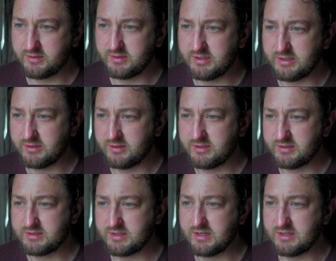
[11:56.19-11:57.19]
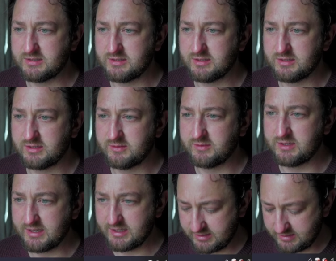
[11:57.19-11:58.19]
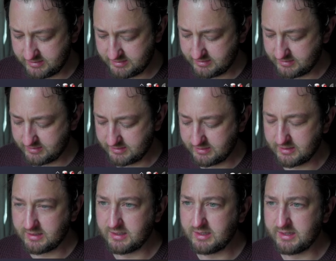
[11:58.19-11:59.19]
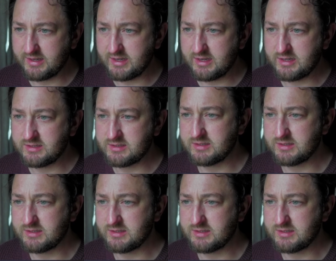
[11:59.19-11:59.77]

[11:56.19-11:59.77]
now let's add another layer. Land,